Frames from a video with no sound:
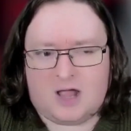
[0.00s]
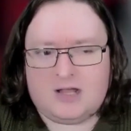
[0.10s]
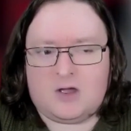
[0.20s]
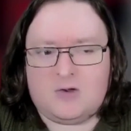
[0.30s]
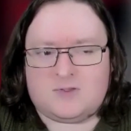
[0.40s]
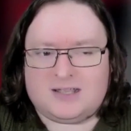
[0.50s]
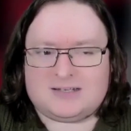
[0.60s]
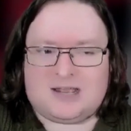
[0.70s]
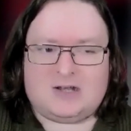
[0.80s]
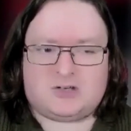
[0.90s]
I know the
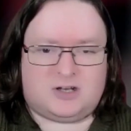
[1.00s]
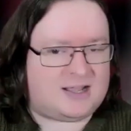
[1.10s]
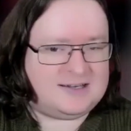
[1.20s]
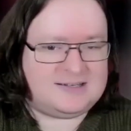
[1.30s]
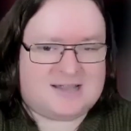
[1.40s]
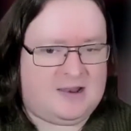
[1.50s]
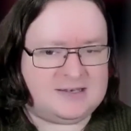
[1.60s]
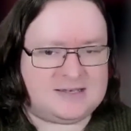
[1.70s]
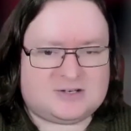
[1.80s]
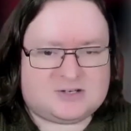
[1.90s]
intention. I can tell
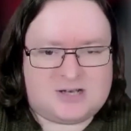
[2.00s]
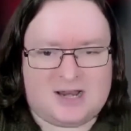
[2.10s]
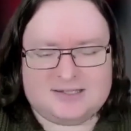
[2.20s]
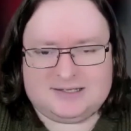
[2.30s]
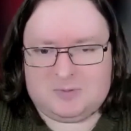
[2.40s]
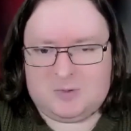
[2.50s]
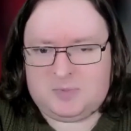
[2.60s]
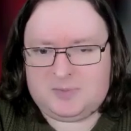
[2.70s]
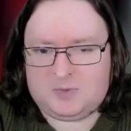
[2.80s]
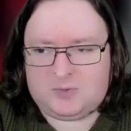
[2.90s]
intentionality when
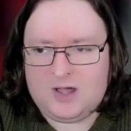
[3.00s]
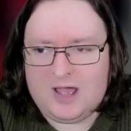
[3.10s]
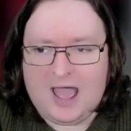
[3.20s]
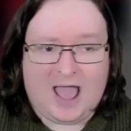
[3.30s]
people